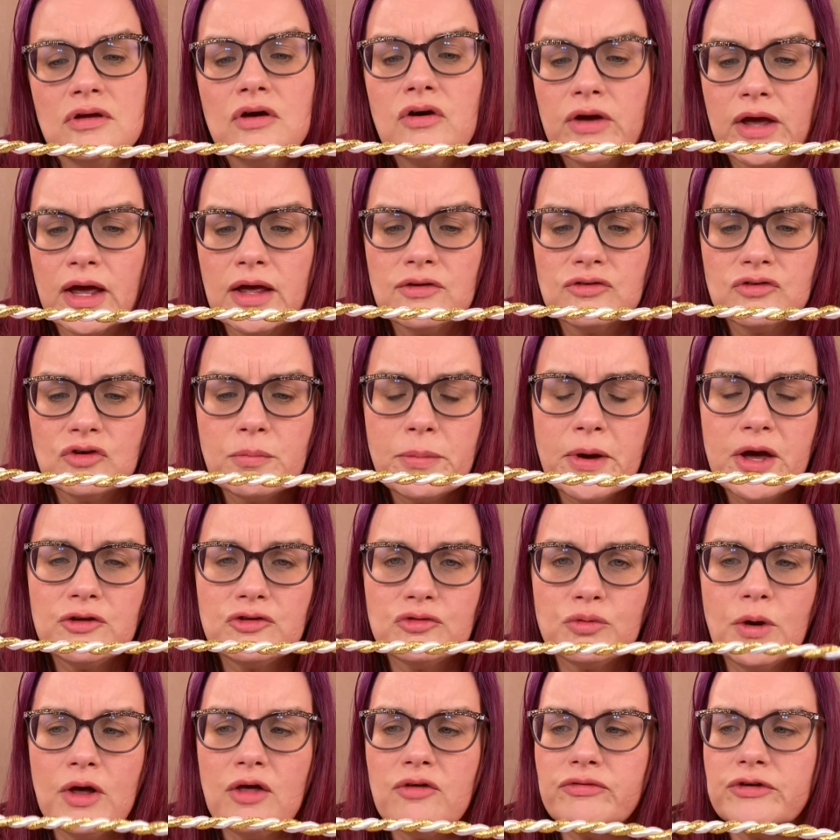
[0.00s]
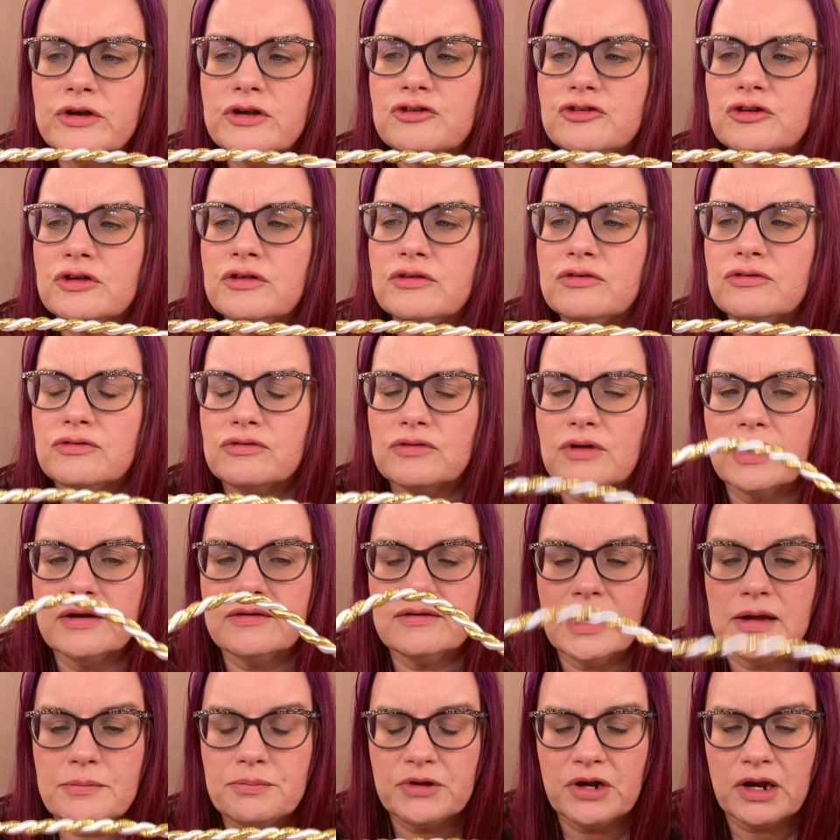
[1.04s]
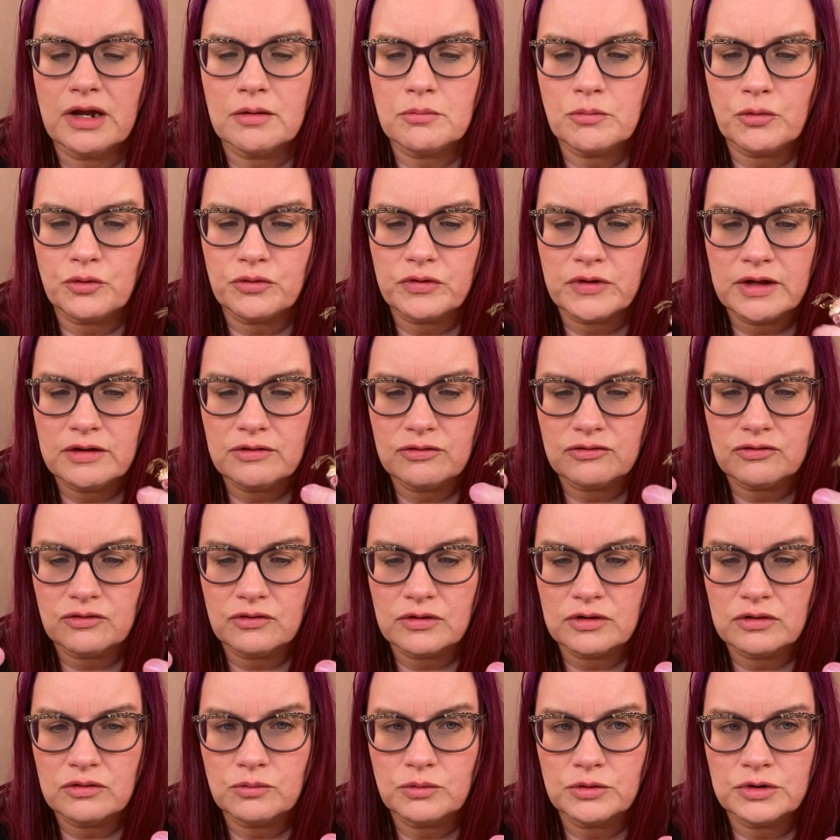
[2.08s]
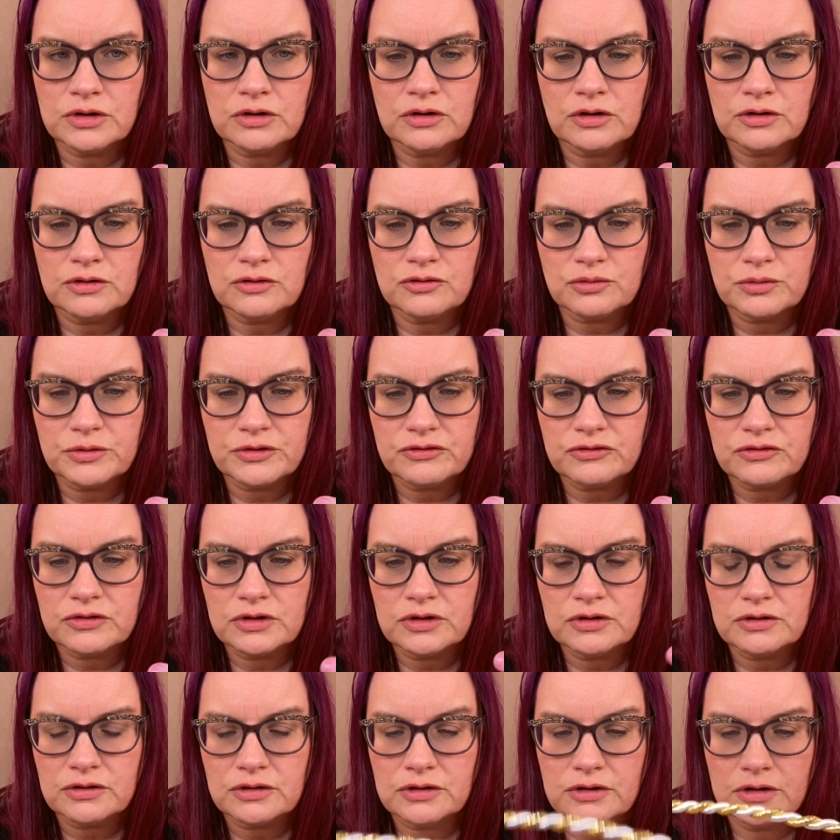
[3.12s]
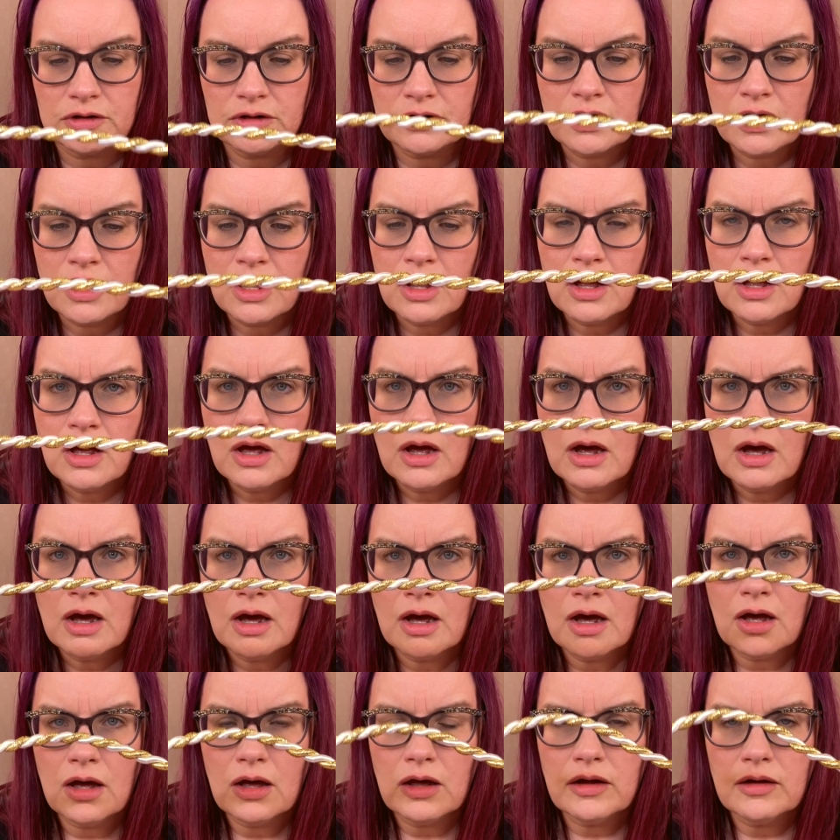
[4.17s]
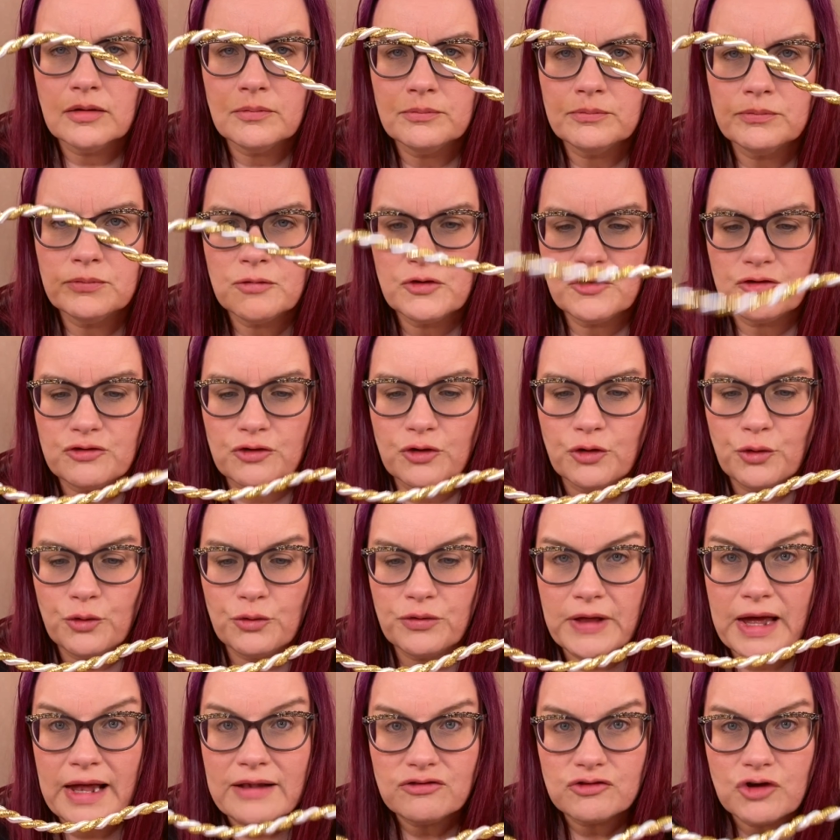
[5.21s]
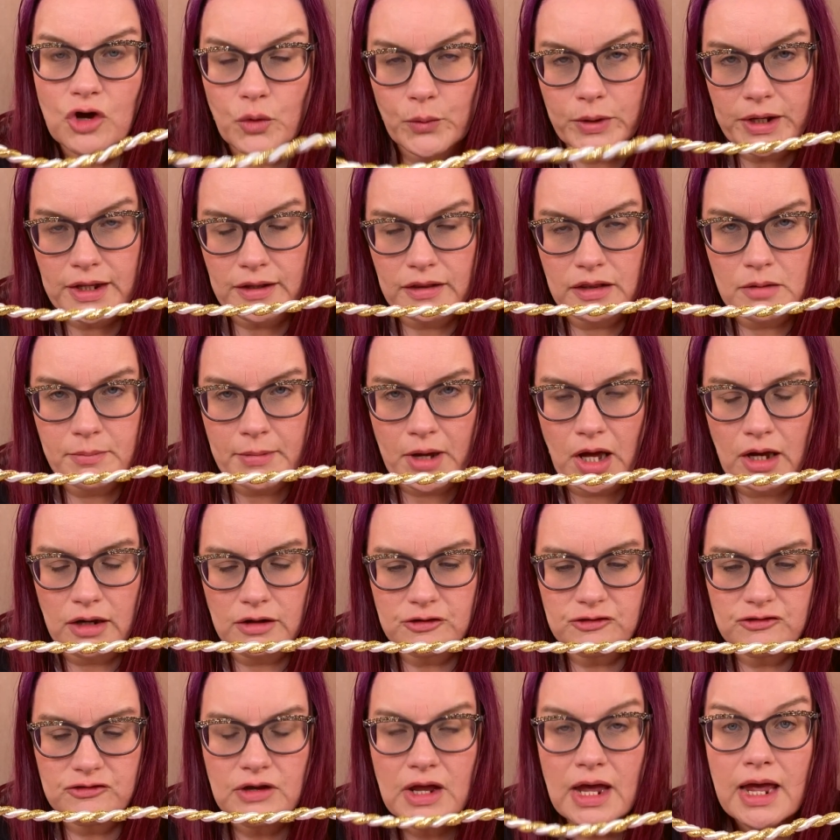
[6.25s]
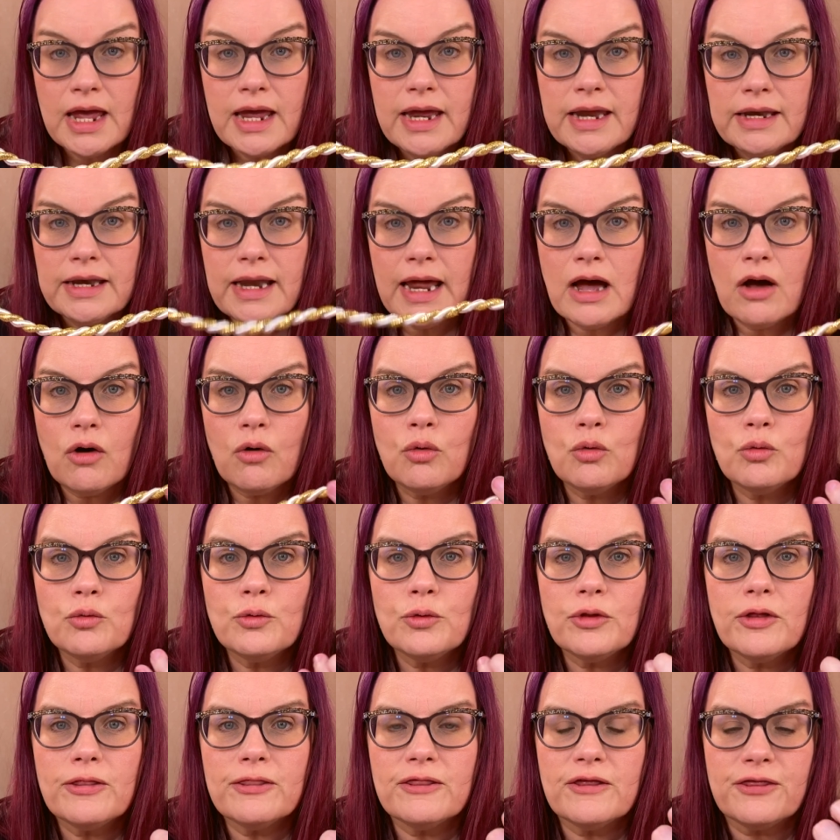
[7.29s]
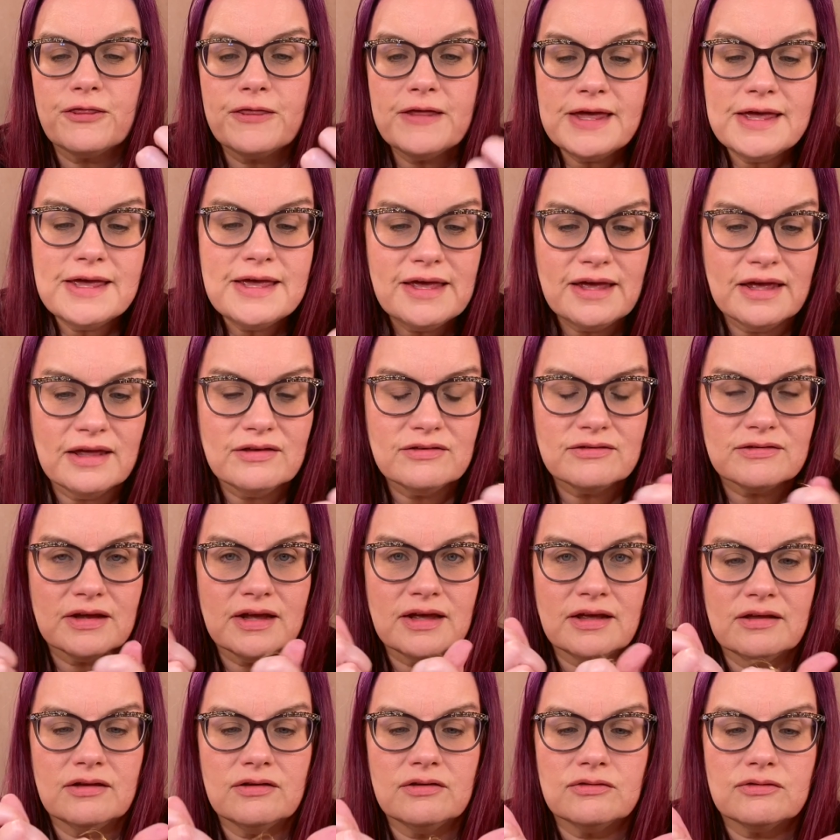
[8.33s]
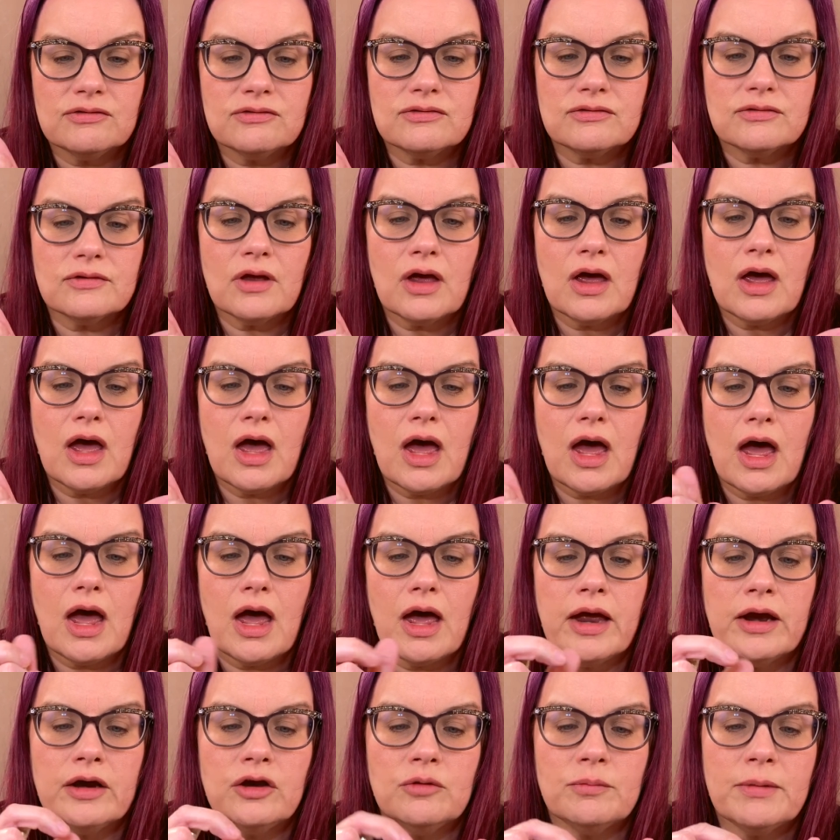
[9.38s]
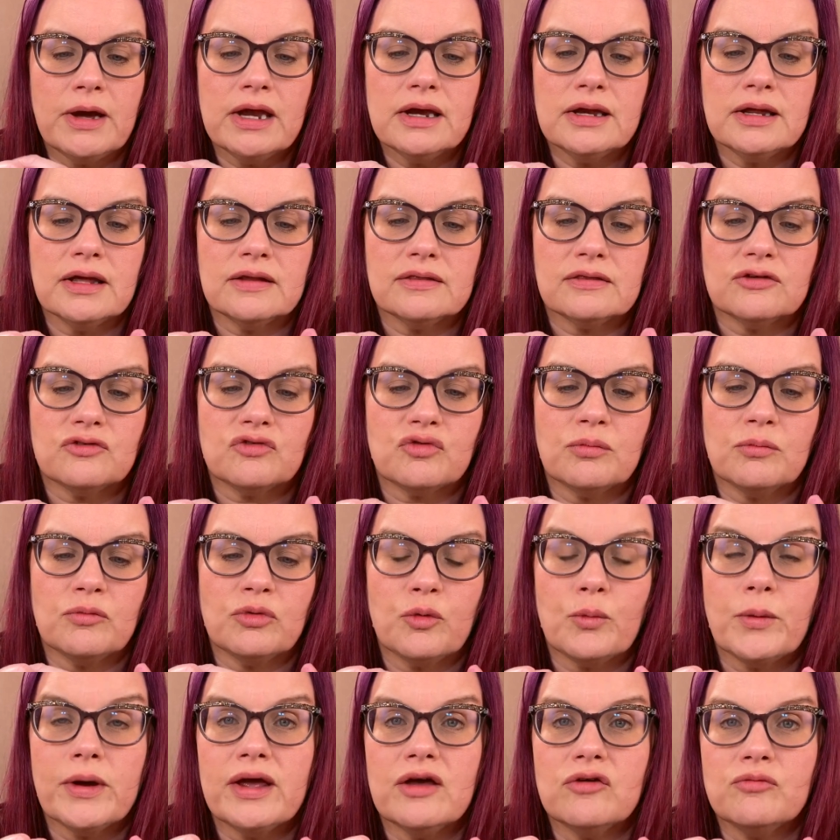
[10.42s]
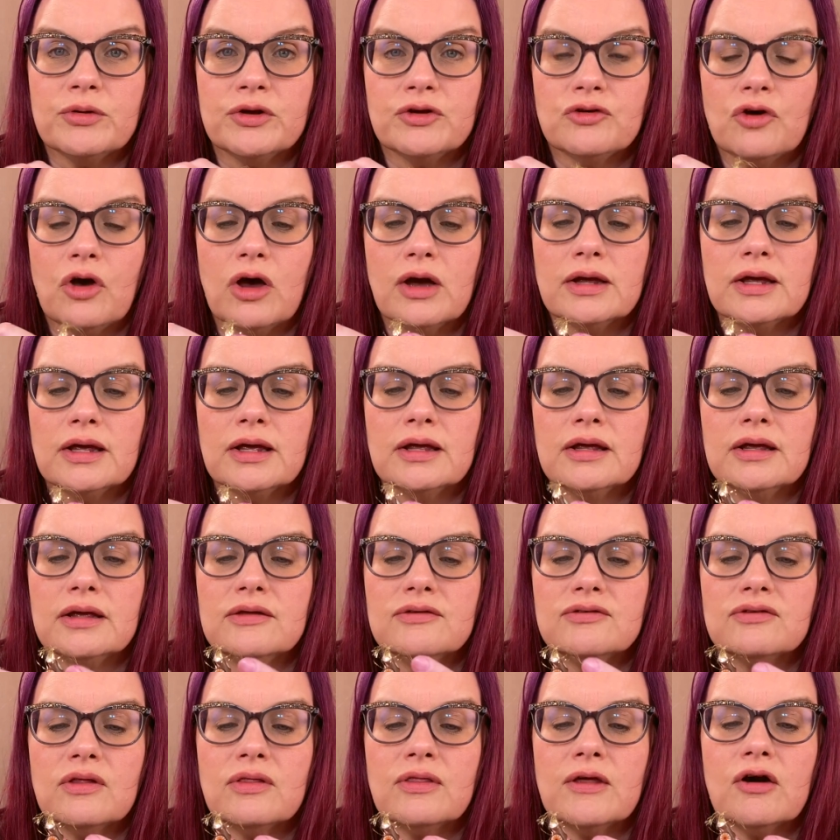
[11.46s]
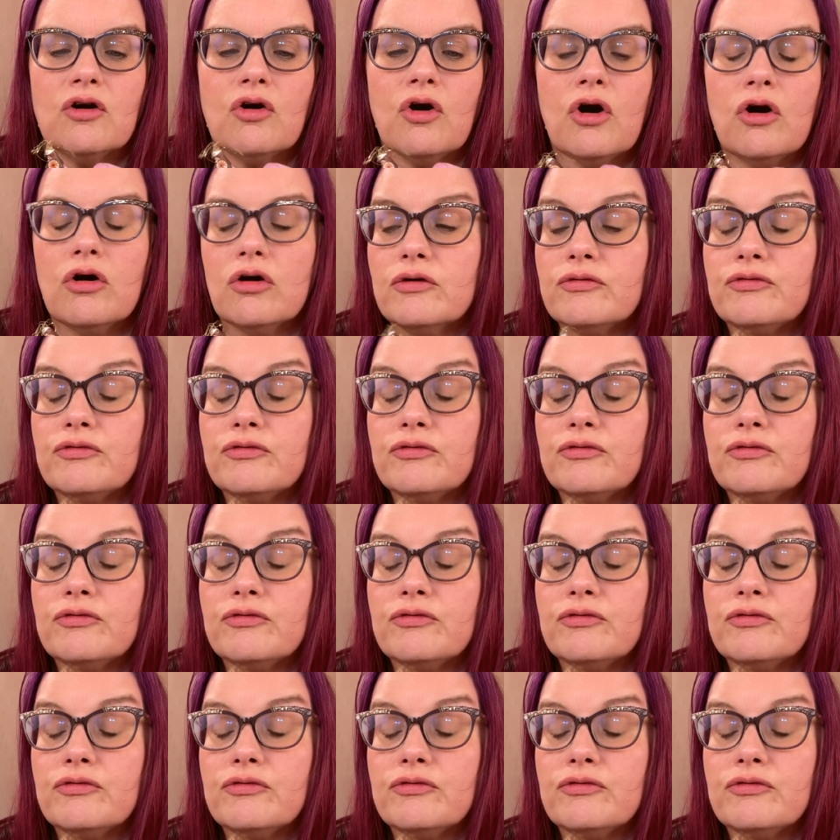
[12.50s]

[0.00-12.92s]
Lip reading: Okay, so about 12 inches. I taped it on both ends so that it wouldn't untwist on her. So that's going in the box. Now, the thing is, and you might get this from the way I've been talking, is there are a